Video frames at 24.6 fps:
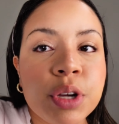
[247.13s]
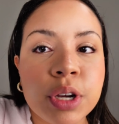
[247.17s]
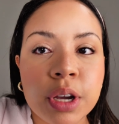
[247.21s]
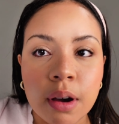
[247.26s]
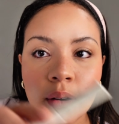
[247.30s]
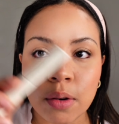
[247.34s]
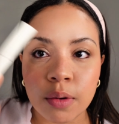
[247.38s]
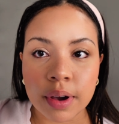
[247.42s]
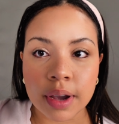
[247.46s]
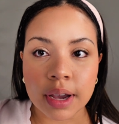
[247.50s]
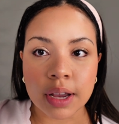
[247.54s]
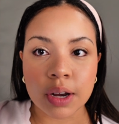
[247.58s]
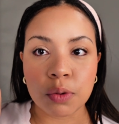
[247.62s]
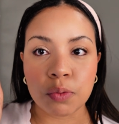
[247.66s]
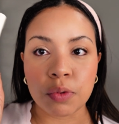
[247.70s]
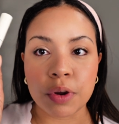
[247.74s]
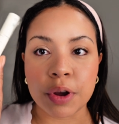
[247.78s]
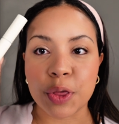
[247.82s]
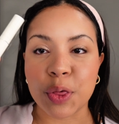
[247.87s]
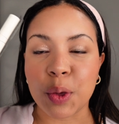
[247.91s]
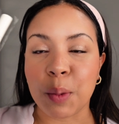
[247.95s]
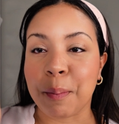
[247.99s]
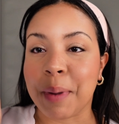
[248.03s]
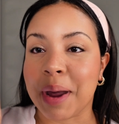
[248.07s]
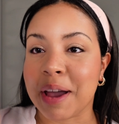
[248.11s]
to go in
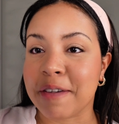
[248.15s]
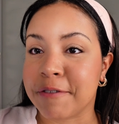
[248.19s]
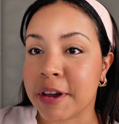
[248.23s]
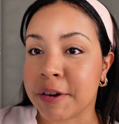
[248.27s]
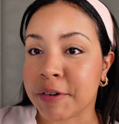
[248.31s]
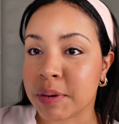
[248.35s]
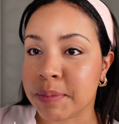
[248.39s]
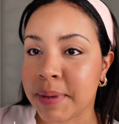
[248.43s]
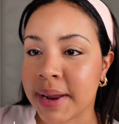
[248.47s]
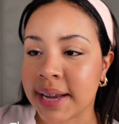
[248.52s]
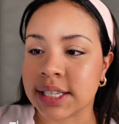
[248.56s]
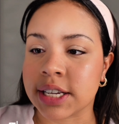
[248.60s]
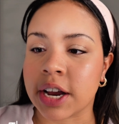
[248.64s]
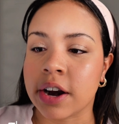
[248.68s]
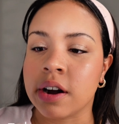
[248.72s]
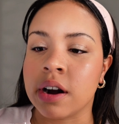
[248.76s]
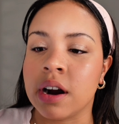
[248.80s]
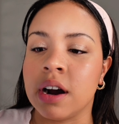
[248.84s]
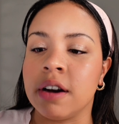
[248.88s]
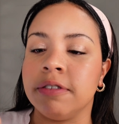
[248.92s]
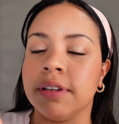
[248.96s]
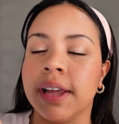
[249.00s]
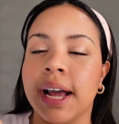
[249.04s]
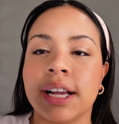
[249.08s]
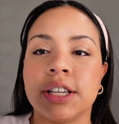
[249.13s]
with my favorite mascara
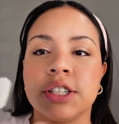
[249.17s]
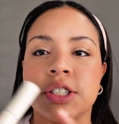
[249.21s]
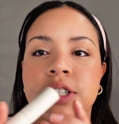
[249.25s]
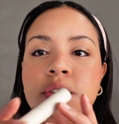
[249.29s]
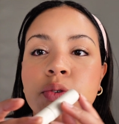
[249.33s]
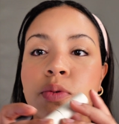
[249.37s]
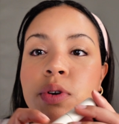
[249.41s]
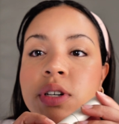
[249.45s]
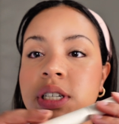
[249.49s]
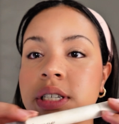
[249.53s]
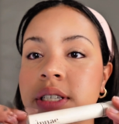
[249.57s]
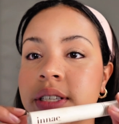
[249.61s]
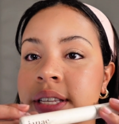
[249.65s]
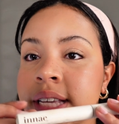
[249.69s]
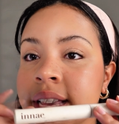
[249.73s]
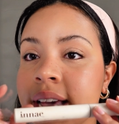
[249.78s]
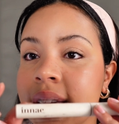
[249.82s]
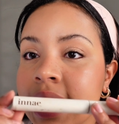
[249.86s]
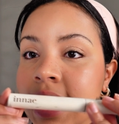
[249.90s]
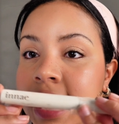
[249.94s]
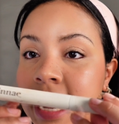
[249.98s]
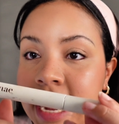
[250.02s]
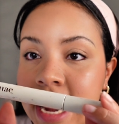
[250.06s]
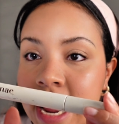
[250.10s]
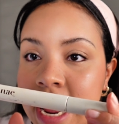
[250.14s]
of last year, which is the
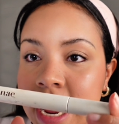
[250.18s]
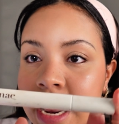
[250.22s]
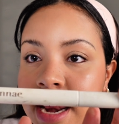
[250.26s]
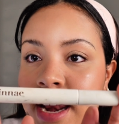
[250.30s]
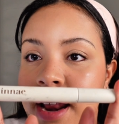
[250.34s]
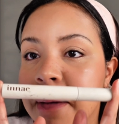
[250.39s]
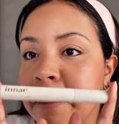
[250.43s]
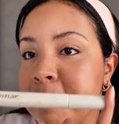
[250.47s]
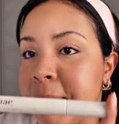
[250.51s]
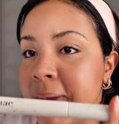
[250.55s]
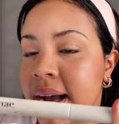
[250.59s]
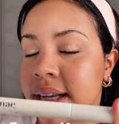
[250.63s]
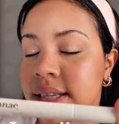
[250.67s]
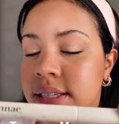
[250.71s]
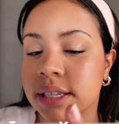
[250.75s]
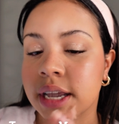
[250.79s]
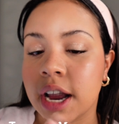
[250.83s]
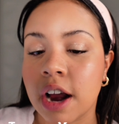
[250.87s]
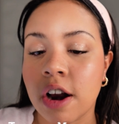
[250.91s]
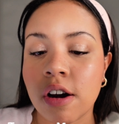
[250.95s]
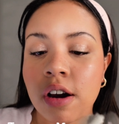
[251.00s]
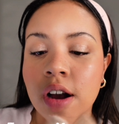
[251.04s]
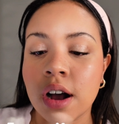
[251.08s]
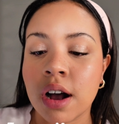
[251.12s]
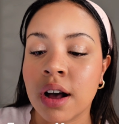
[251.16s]
Inane
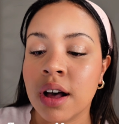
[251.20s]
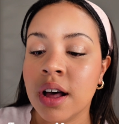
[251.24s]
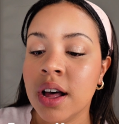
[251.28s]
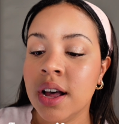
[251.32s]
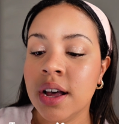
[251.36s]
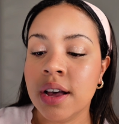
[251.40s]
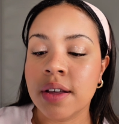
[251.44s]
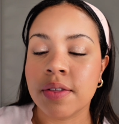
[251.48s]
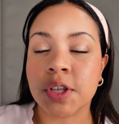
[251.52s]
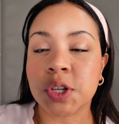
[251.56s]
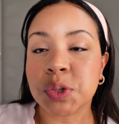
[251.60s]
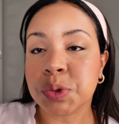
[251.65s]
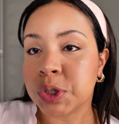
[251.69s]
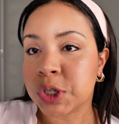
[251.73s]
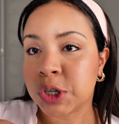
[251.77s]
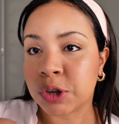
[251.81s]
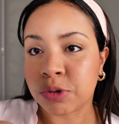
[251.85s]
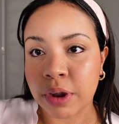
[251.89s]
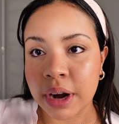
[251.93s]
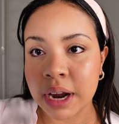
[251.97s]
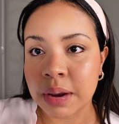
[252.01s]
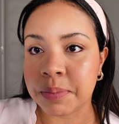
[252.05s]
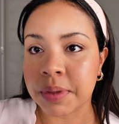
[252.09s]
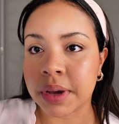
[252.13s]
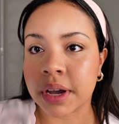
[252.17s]
Mascara. This one's
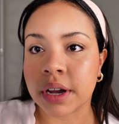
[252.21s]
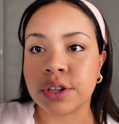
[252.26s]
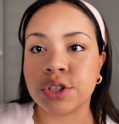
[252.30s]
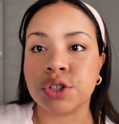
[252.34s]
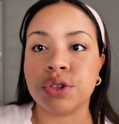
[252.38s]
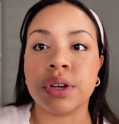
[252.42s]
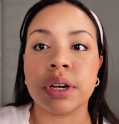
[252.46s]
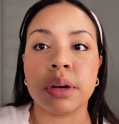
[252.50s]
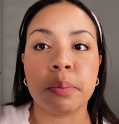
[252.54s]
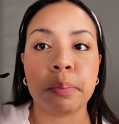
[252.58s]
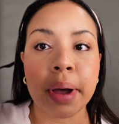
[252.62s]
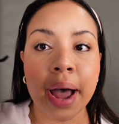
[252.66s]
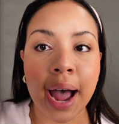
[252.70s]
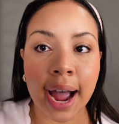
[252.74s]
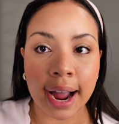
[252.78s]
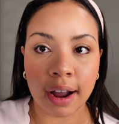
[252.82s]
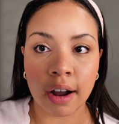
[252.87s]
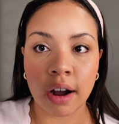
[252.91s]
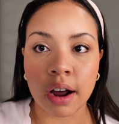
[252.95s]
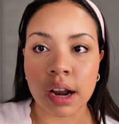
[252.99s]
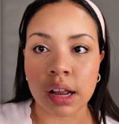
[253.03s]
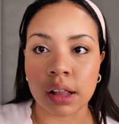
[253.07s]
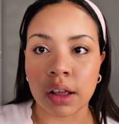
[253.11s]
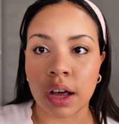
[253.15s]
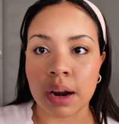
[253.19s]
great because you can pack
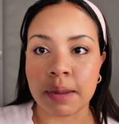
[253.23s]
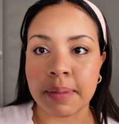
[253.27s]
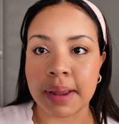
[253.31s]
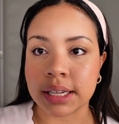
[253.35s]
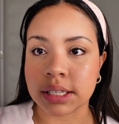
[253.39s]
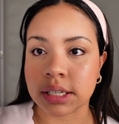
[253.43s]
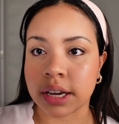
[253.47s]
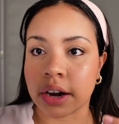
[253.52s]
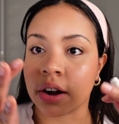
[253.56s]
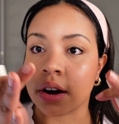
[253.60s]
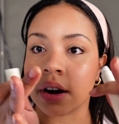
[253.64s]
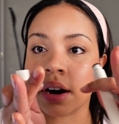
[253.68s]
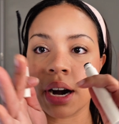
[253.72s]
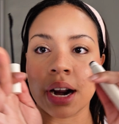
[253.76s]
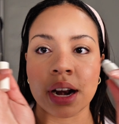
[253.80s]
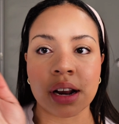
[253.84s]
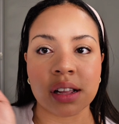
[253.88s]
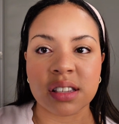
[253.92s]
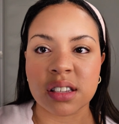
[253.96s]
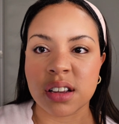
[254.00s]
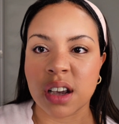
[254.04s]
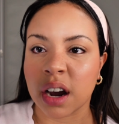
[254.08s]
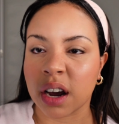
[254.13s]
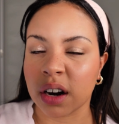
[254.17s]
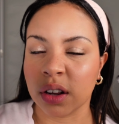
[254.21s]
on a lot of mascara and
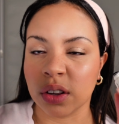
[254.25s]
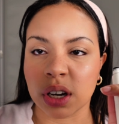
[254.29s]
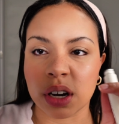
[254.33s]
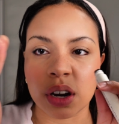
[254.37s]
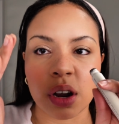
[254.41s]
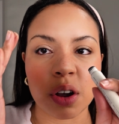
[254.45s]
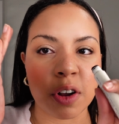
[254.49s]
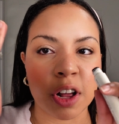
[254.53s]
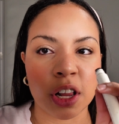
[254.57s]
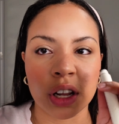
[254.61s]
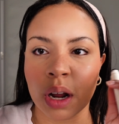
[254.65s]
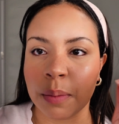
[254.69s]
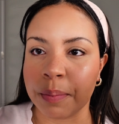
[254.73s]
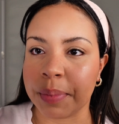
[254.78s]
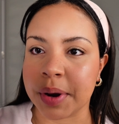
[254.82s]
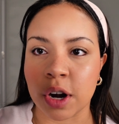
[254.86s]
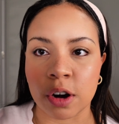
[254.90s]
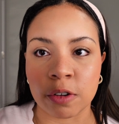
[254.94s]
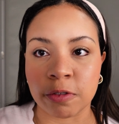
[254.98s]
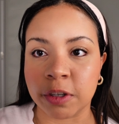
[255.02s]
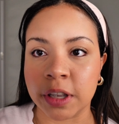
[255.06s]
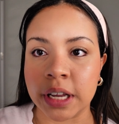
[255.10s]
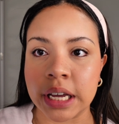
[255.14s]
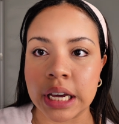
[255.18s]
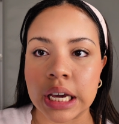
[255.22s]
it's not going to look clumpy or
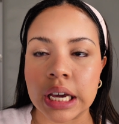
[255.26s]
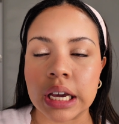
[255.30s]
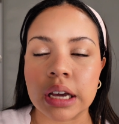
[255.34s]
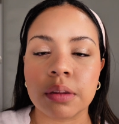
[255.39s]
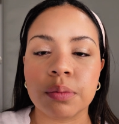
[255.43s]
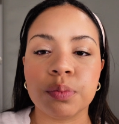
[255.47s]
flaky.